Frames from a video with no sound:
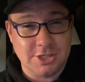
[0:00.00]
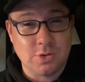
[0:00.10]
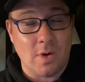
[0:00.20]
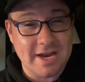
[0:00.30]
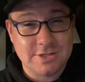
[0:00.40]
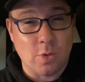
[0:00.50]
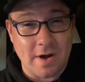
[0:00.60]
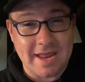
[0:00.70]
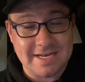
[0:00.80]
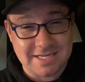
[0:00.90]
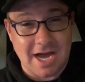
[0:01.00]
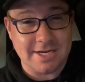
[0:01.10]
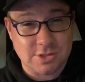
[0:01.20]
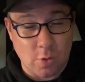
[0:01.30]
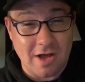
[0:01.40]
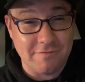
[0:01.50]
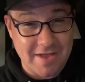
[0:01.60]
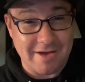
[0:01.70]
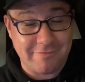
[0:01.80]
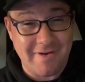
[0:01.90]

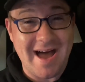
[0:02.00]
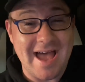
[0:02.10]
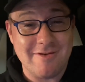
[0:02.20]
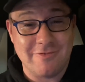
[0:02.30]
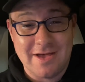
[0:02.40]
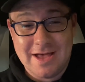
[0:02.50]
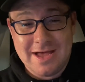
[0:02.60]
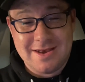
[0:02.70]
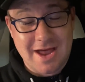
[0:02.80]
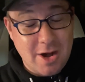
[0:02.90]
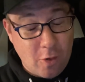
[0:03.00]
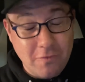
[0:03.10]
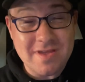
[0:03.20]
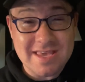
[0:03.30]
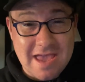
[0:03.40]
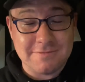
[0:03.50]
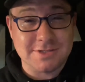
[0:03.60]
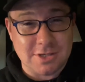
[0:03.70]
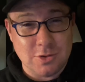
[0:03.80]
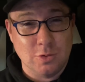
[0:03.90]
2020.12.5, not only gave
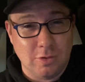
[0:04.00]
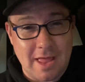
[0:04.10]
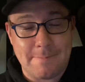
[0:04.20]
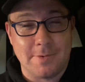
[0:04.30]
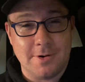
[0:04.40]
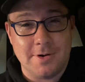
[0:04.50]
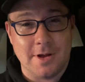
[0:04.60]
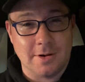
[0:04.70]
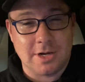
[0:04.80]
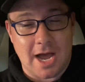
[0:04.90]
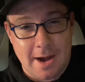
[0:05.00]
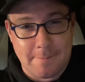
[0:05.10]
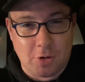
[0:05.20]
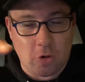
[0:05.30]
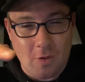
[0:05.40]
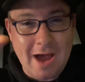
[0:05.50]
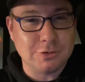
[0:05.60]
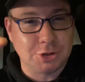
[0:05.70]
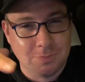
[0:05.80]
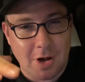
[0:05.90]
us a new Leopard kind of
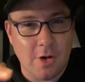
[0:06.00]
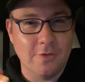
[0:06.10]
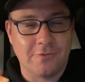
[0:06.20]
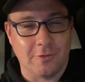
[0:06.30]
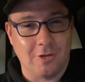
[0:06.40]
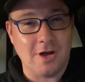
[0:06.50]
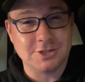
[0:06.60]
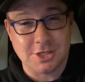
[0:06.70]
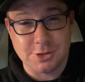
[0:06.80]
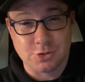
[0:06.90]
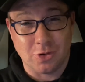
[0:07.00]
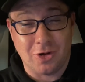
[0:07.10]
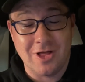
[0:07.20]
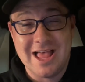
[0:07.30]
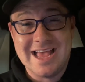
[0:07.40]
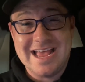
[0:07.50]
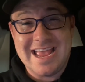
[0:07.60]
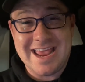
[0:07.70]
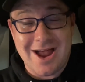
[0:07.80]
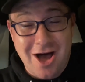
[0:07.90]
crouch mode for launch control,
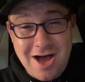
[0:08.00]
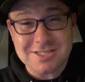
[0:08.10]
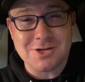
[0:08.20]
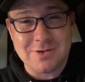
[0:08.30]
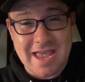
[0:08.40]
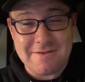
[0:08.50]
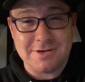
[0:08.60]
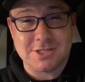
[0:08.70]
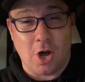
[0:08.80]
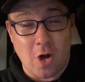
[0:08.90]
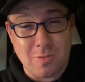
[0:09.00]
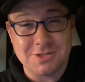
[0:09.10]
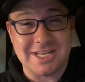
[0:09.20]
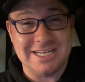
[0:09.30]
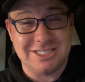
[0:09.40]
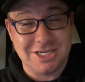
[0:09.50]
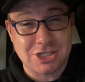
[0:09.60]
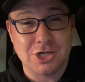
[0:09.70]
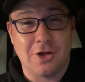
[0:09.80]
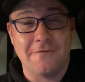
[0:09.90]
it also gave us almost an
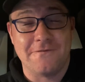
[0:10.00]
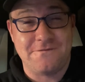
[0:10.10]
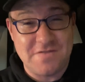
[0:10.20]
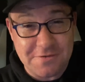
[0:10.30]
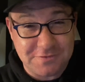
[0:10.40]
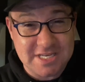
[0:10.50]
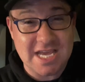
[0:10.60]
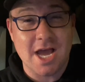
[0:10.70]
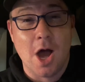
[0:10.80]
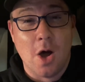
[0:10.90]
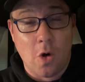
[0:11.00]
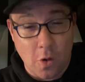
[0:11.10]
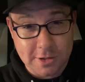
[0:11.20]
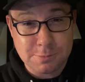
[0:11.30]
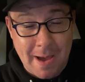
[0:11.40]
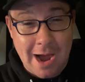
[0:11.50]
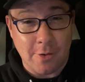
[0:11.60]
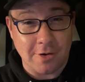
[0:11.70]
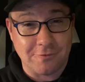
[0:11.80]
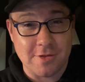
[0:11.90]
additional 50
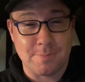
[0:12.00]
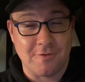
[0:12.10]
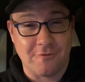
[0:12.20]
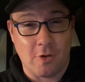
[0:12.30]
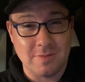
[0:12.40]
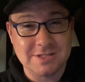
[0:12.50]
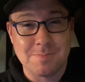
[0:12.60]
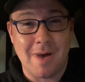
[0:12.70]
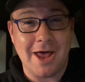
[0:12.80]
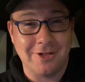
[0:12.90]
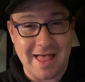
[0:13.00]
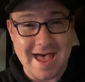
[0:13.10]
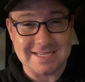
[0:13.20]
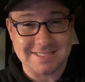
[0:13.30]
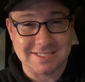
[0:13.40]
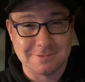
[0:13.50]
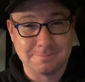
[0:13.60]
horsepower for the performance Model S.